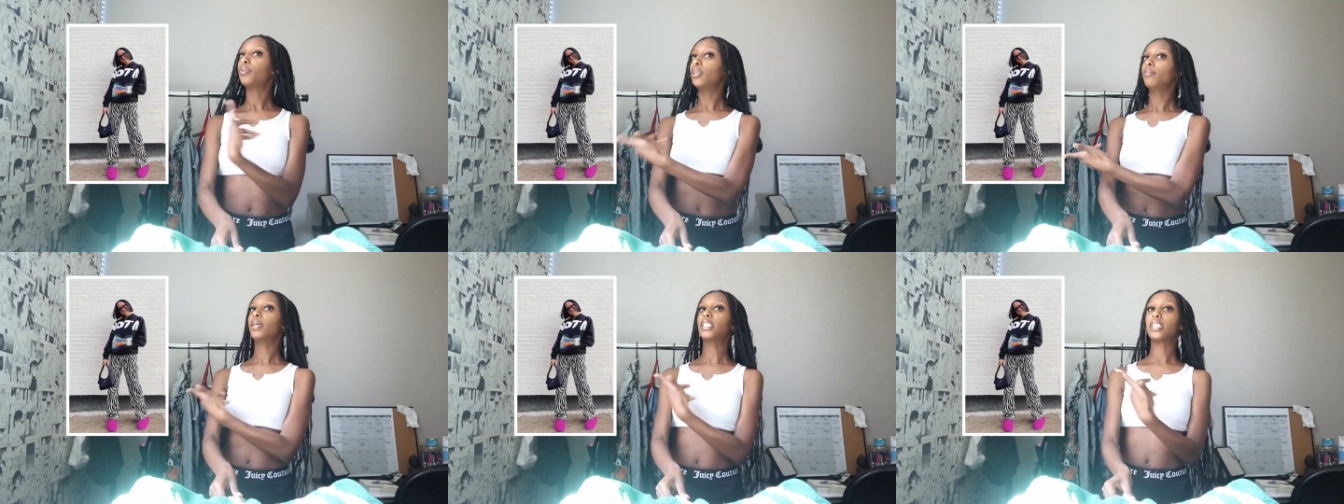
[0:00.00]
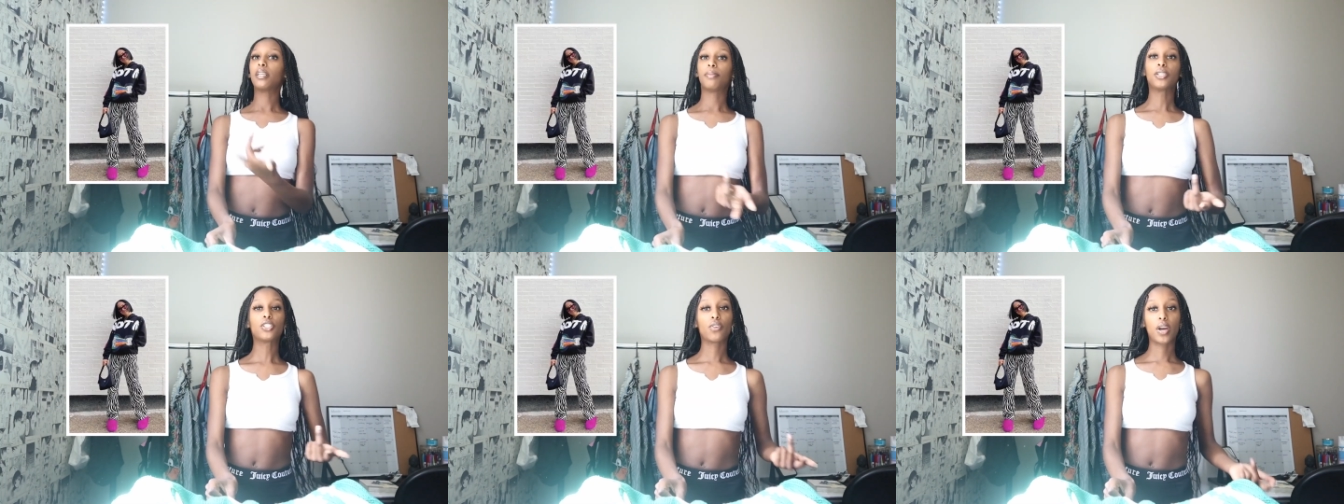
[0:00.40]
Pretty much in
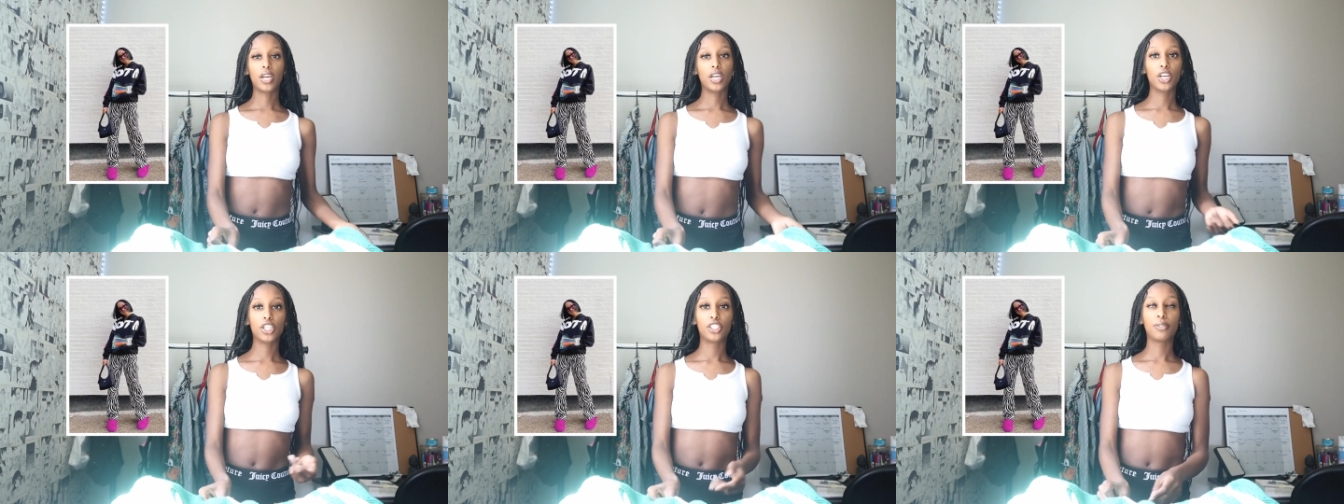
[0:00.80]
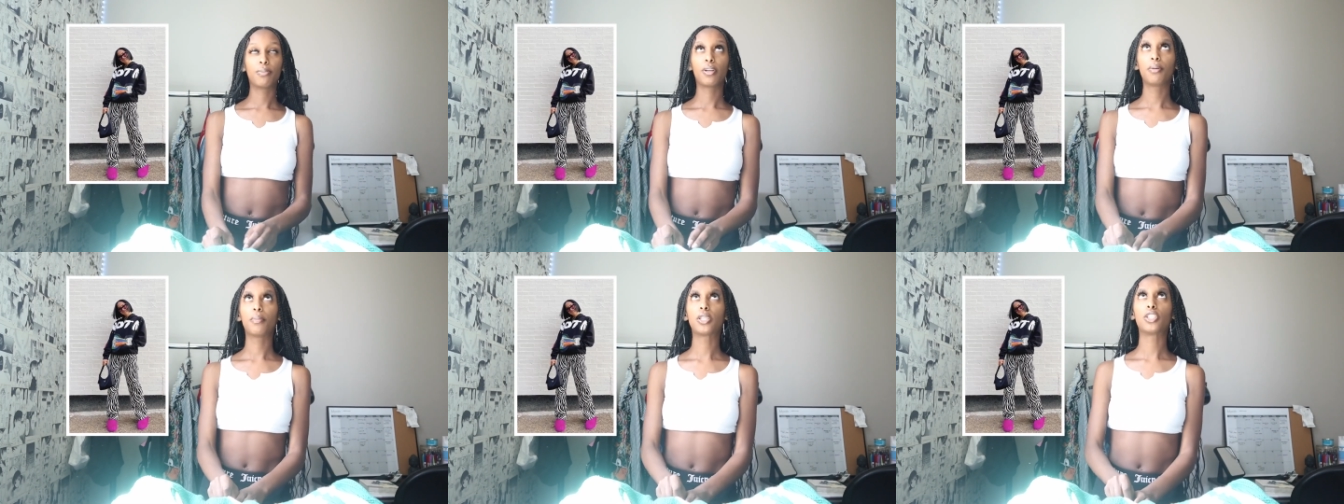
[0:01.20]
the picture right here, she
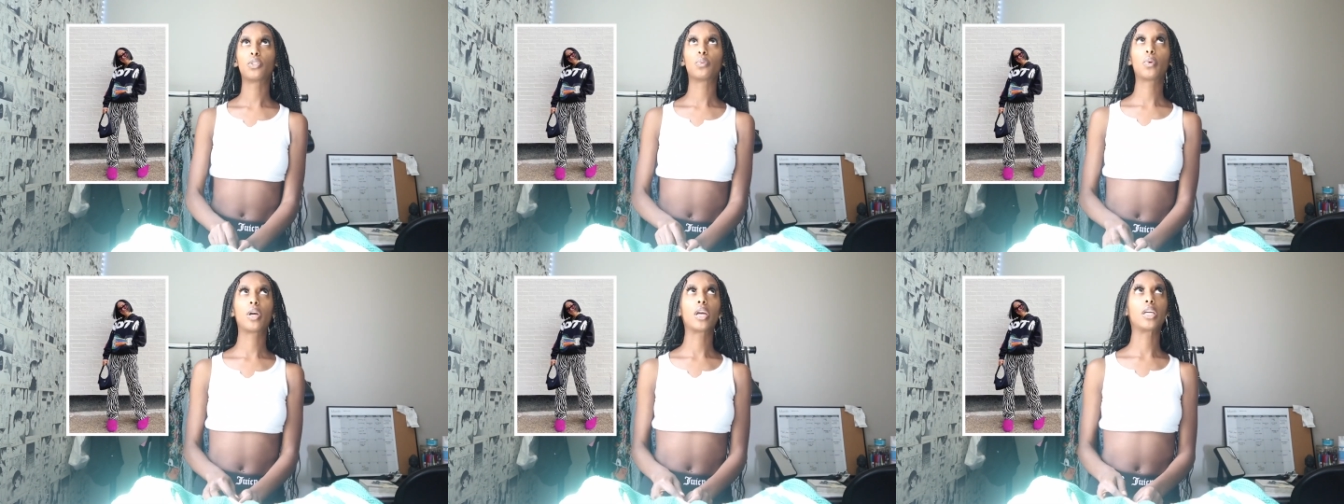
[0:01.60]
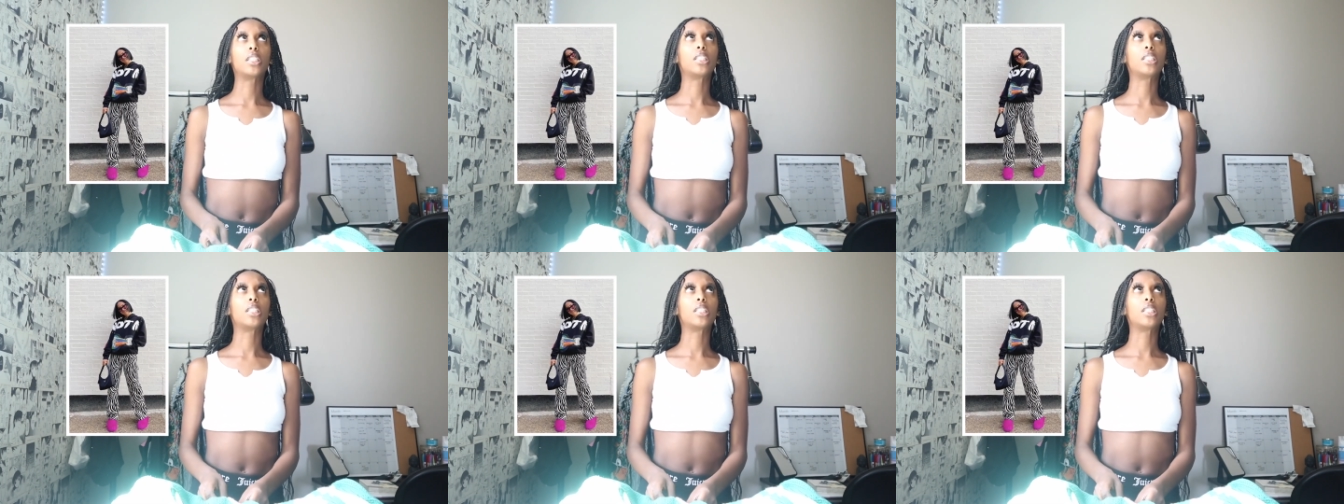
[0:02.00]
pretty much is wearing